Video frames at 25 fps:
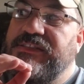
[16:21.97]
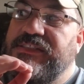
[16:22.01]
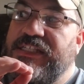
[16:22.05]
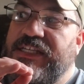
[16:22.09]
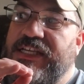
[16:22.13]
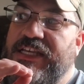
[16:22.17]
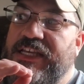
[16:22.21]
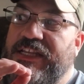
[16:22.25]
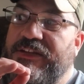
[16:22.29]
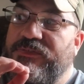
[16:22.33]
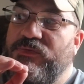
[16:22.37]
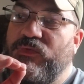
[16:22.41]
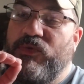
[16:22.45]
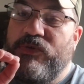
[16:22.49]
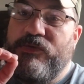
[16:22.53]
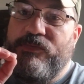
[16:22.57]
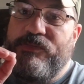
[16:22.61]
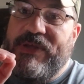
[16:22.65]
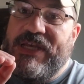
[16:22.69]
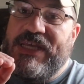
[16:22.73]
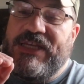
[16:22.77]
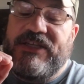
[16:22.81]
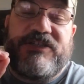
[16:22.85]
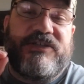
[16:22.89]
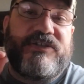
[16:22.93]
it would
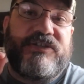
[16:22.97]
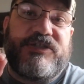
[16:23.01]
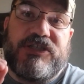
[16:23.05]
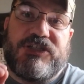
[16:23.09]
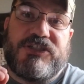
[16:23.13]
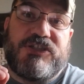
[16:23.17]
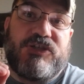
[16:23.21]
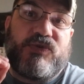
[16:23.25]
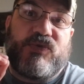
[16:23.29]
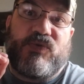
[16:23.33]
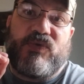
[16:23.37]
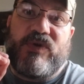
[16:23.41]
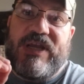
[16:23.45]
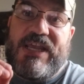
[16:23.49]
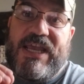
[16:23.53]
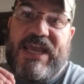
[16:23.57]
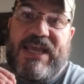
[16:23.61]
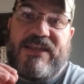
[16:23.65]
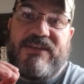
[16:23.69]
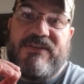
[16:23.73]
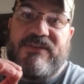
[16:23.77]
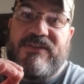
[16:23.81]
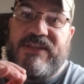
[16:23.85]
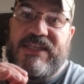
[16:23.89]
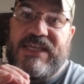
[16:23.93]
be to just
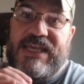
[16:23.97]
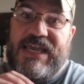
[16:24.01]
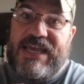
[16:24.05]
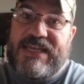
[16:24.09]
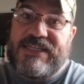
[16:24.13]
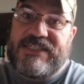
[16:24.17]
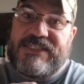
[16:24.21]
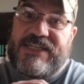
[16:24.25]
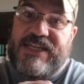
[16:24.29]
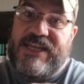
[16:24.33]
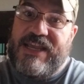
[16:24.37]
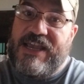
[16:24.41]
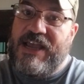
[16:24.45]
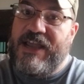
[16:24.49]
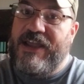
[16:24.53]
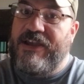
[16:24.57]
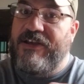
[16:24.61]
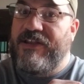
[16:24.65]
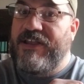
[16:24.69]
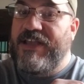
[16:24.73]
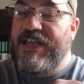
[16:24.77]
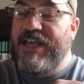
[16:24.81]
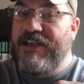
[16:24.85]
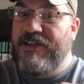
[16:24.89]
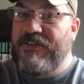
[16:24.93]
create the
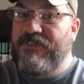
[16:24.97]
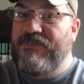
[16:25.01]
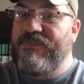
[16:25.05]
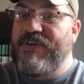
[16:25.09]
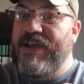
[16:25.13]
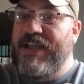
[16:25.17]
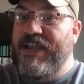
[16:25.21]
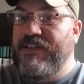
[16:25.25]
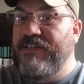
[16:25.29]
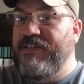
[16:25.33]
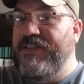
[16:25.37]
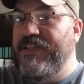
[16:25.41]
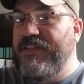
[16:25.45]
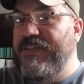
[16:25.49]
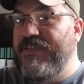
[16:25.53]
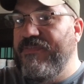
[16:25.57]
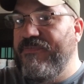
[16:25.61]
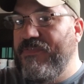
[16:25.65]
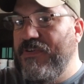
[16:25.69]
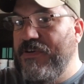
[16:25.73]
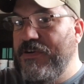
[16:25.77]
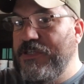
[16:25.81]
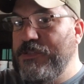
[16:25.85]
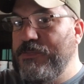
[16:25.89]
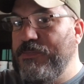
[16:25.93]
STL file in the
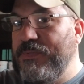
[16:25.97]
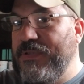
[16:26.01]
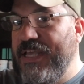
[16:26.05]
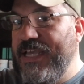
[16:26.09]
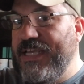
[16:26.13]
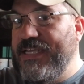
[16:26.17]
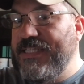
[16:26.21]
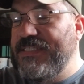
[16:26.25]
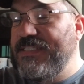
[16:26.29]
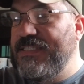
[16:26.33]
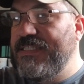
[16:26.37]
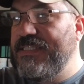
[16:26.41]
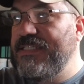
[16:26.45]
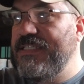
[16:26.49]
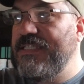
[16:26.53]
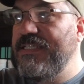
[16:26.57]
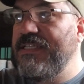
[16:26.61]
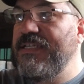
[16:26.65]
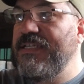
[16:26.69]
first place.